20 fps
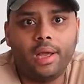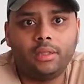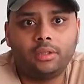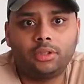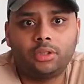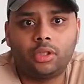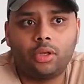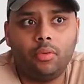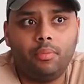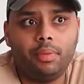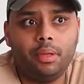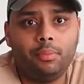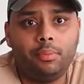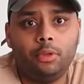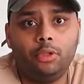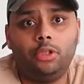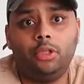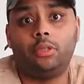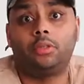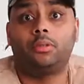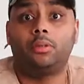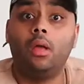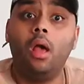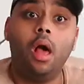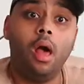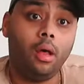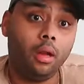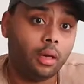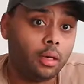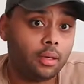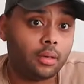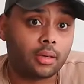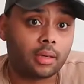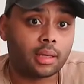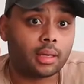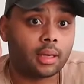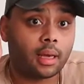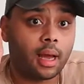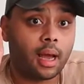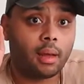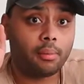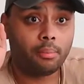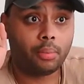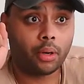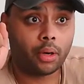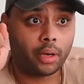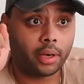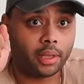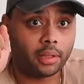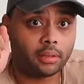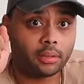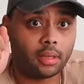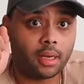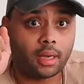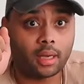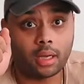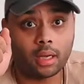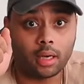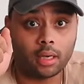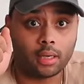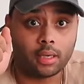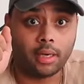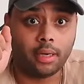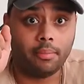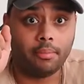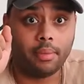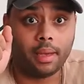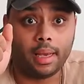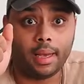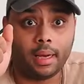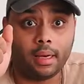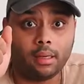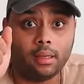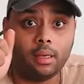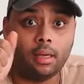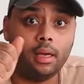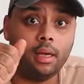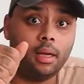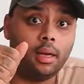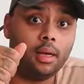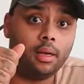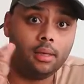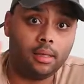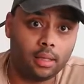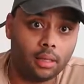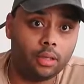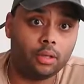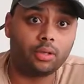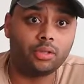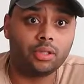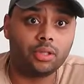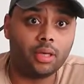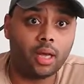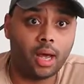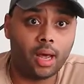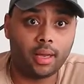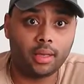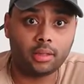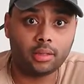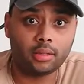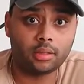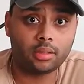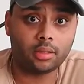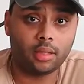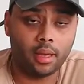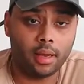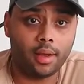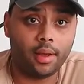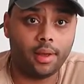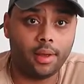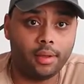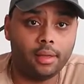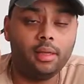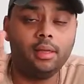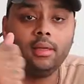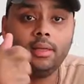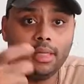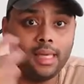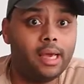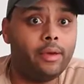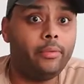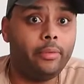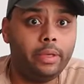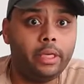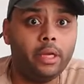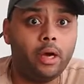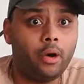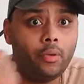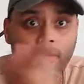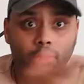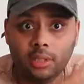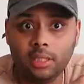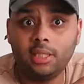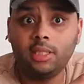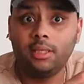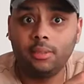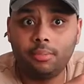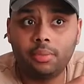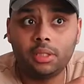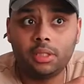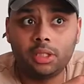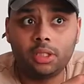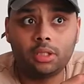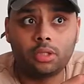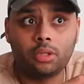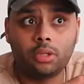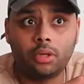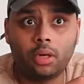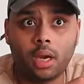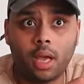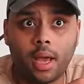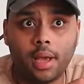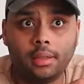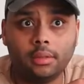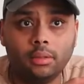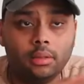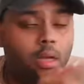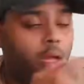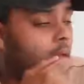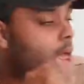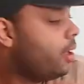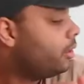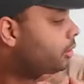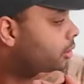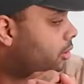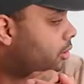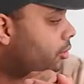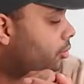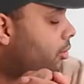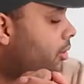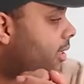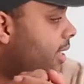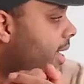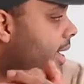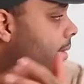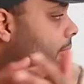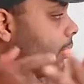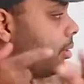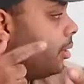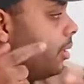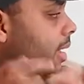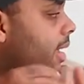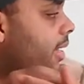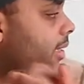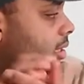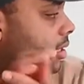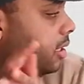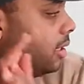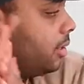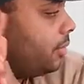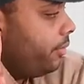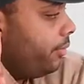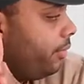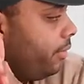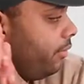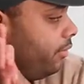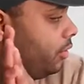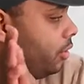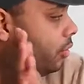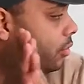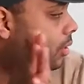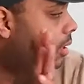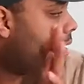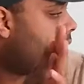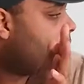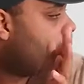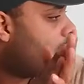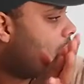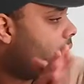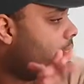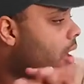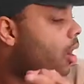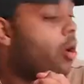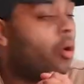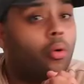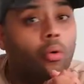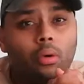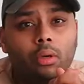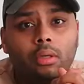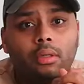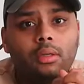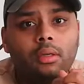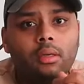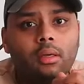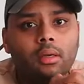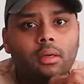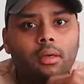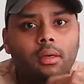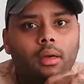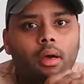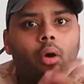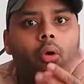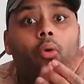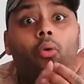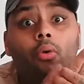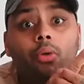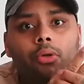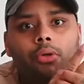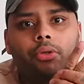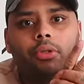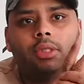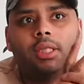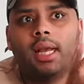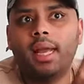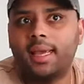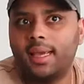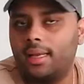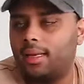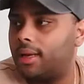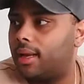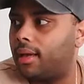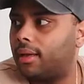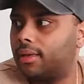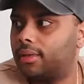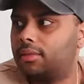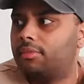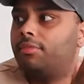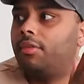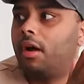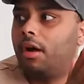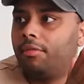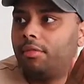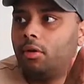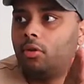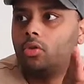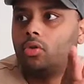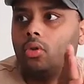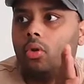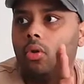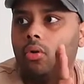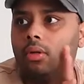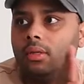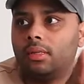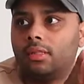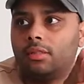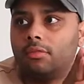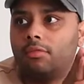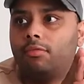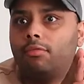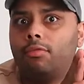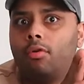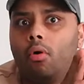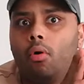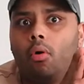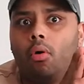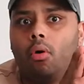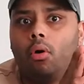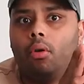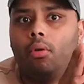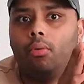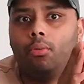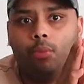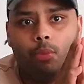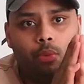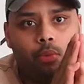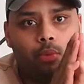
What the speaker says: So people just, look, I bought it, I got it in the mail, it looks nice. Yeah, we know, we've seen the pictures online. So today I'm gonna actually review an older jacket, like it's 5 years old, it's fall,